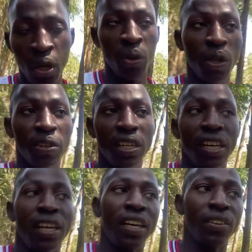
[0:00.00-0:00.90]
We really
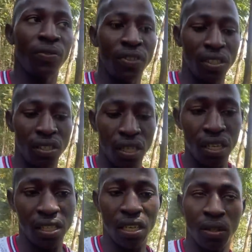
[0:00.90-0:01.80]
like
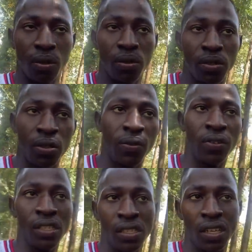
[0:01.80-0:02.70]
visitors, and also
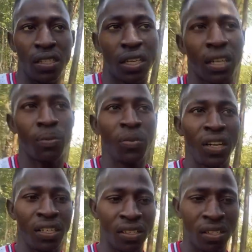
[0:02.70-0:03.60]
visitors are a
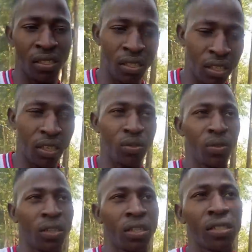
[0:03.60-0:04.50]
blessing. I do
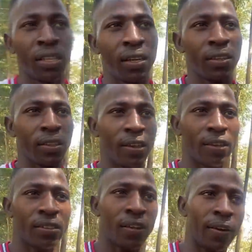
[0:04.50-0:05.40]
understand
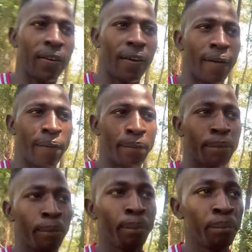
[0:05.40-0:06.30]
that. And
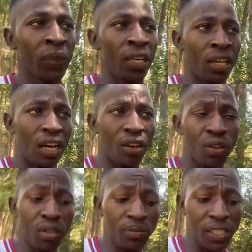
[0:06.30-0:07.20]
our
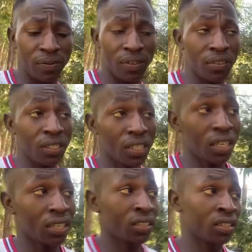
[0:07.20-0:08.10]
home is very
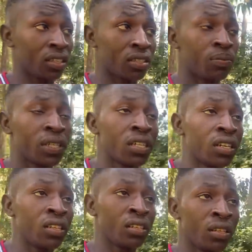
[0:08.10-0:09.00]
kind,
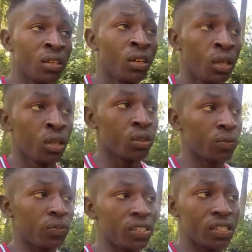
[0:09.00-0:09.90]
especially to
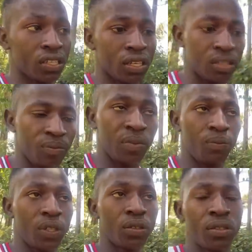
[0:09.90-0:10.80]
visitors,
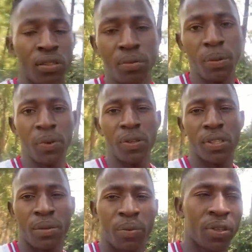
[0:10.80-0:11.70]
because you people
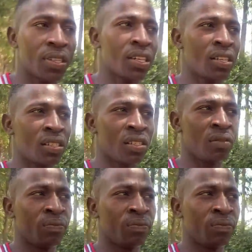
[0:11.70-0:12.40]
support us.